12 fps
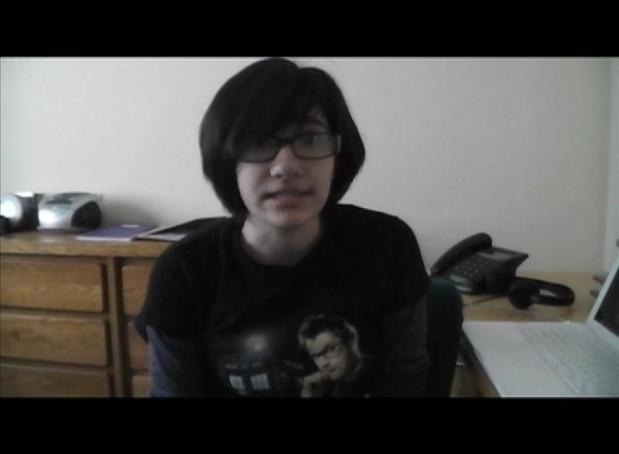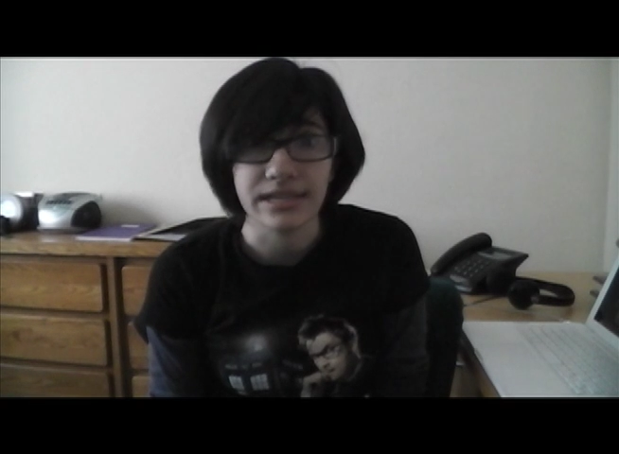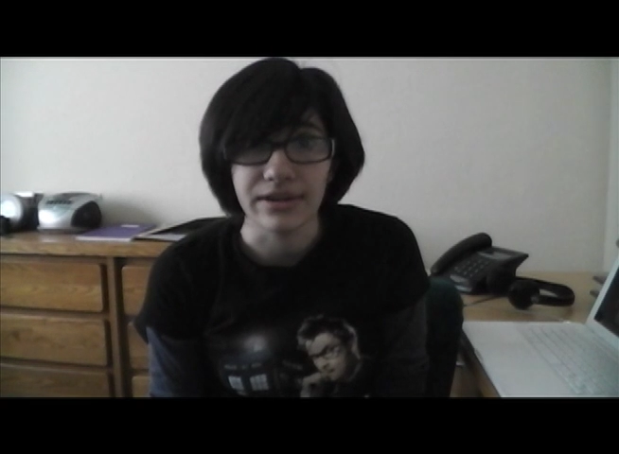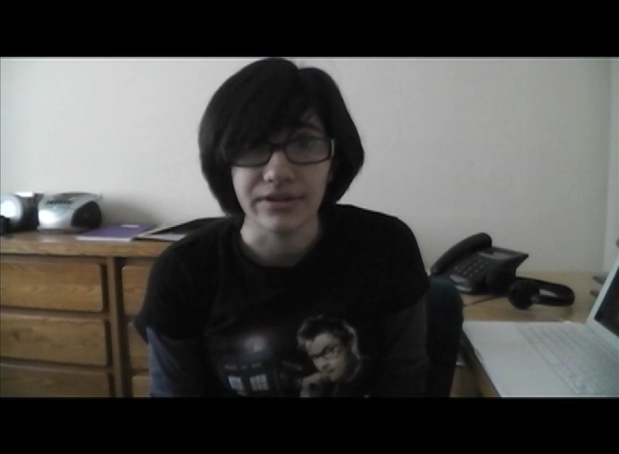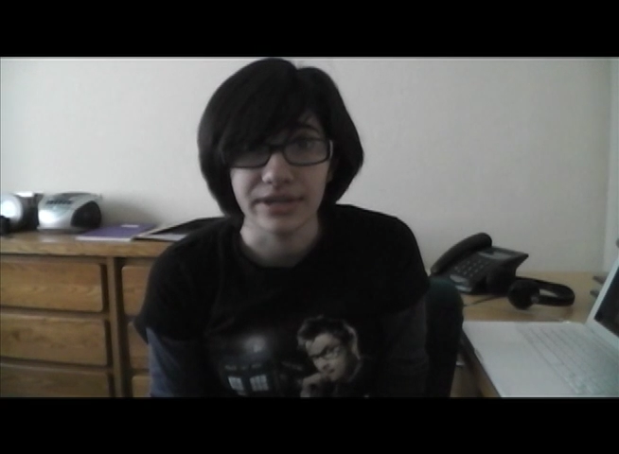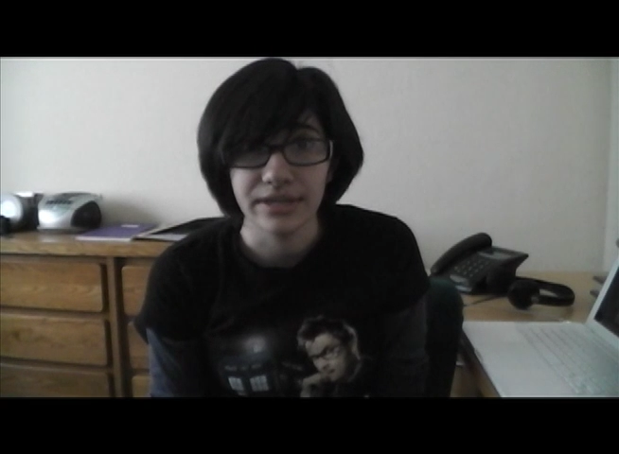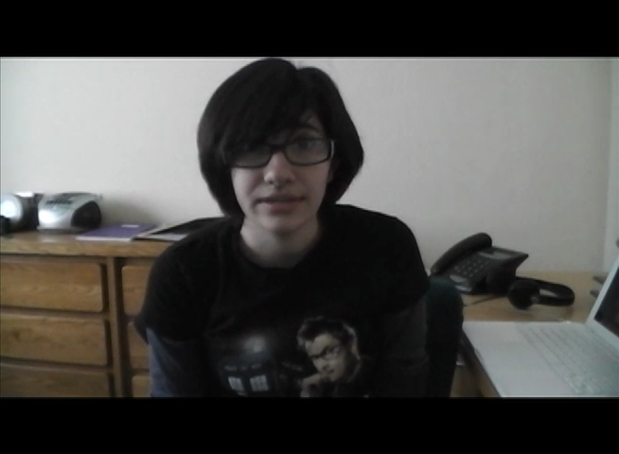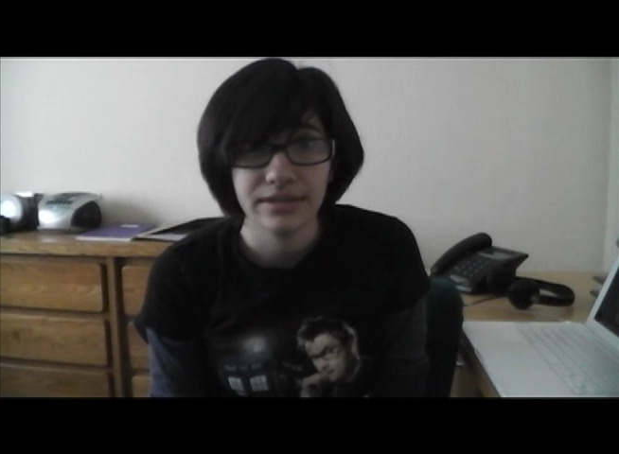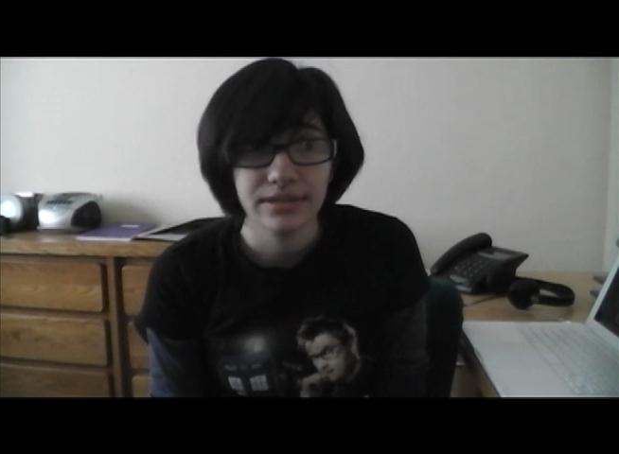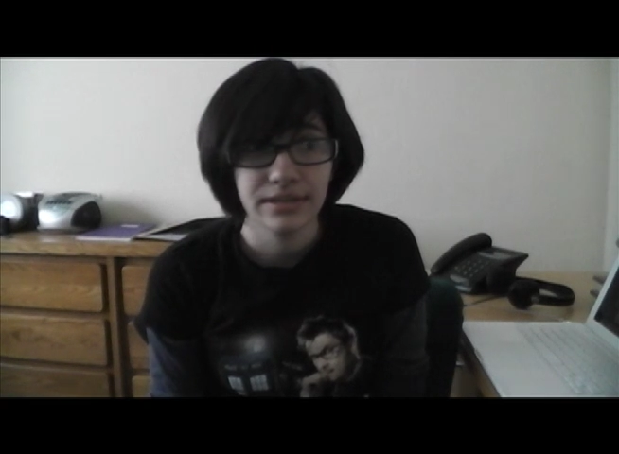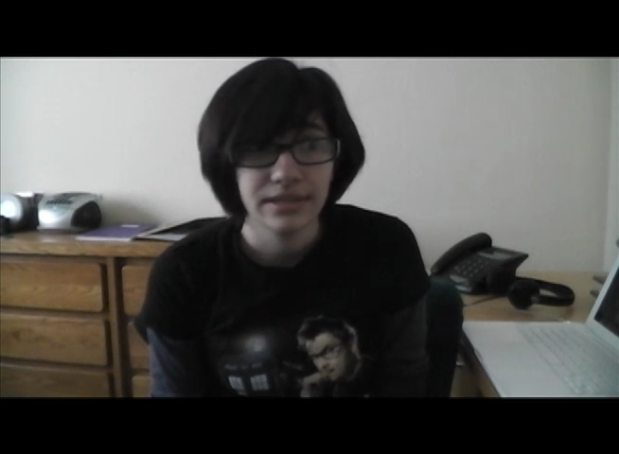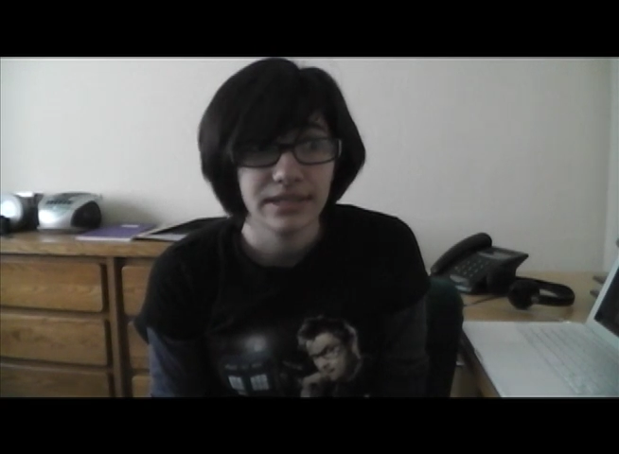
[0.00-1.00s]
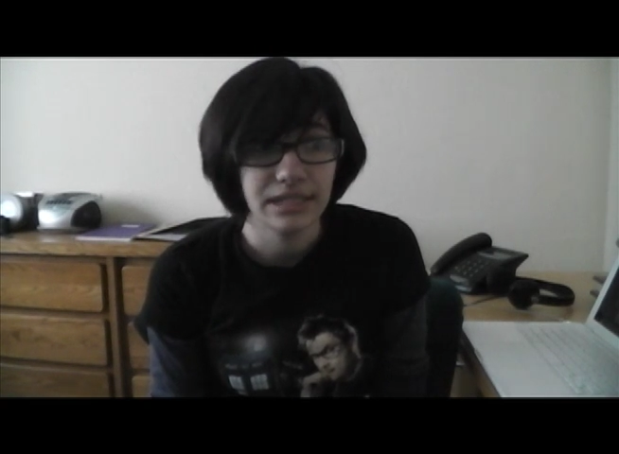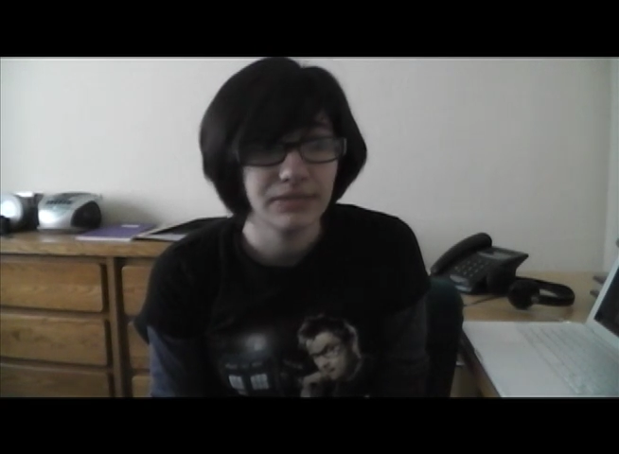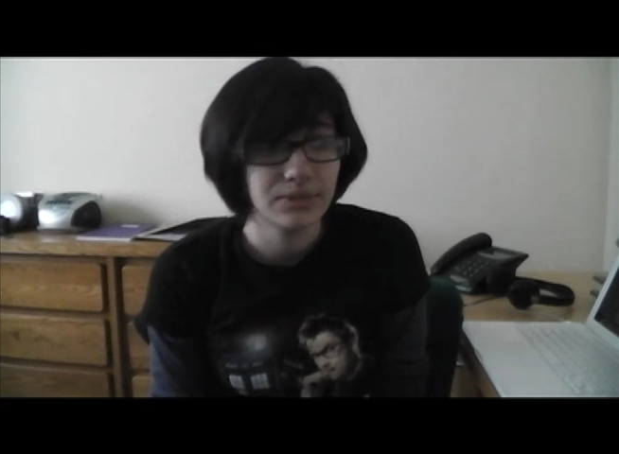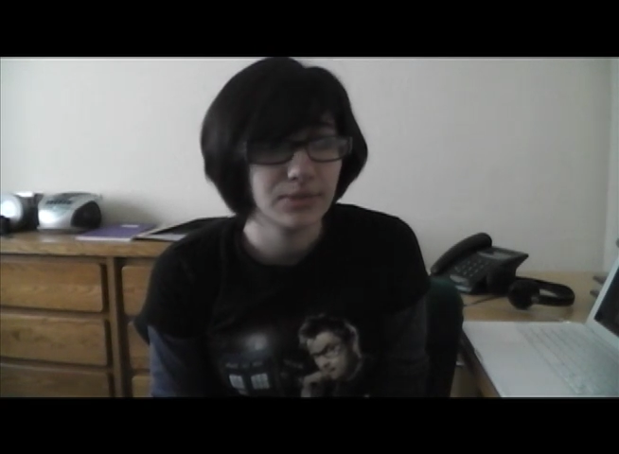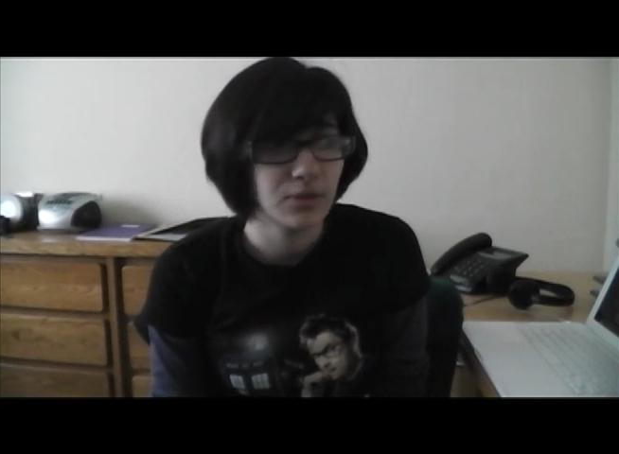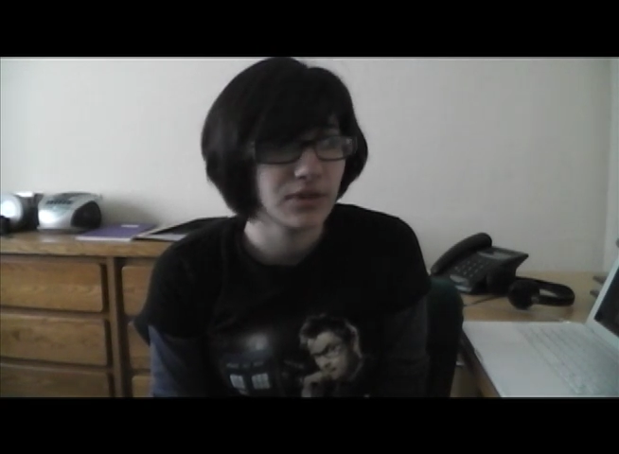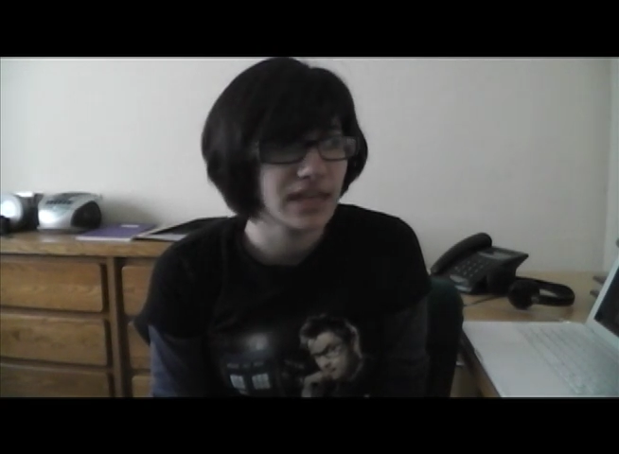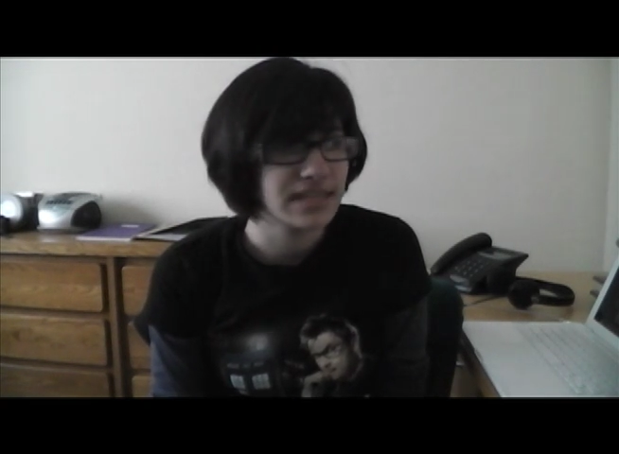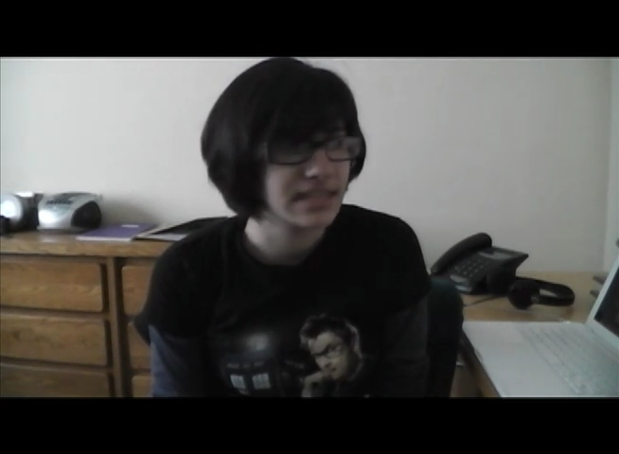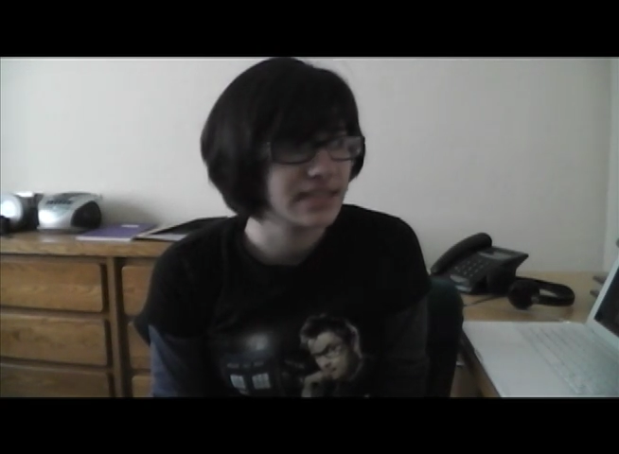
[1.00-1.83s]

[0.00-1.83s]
scary. It was more or less a